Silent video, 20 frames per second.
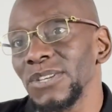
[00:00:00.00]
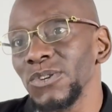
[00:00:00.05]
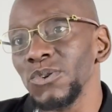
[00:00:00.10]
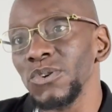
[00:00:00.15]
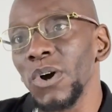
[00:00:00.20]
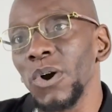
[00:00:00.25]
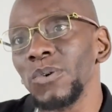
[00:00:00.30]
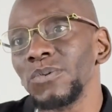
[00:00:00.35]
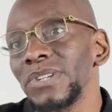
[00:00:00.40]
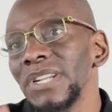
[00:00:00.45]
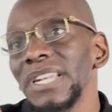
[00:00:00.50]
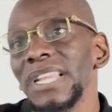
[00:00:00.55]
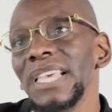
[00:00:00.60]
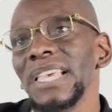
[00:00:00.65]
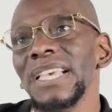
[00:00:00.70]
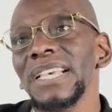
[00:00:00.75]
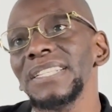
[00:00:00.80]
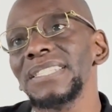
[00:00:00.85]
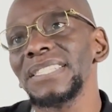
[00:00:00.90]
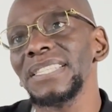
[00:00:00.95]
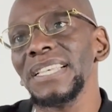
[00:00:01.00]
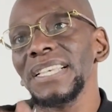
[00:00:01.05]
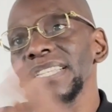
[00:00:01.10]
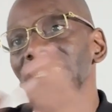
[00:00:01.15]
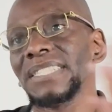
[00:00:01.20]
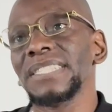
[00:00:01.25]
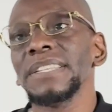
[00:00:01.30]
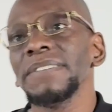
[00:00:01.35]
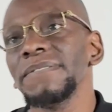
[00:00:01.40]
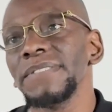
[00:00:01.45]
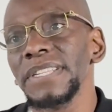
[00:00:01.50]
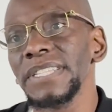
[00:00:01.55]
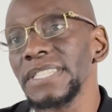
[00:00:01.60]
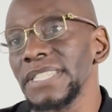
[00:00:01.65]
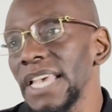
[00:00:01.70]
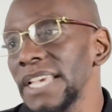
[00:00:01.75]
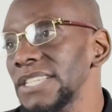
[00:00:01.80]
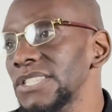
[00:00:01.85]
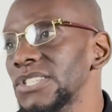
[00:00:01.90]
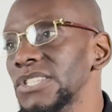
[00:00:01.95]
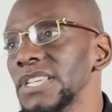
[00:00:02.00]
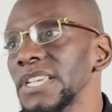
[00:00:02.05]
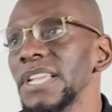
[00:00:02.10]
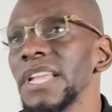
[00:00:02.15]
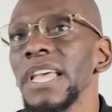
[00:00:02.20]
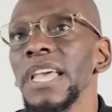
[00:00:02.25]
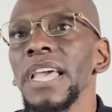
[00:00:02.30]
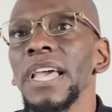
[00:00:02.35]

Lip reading: The Nehisian civilization,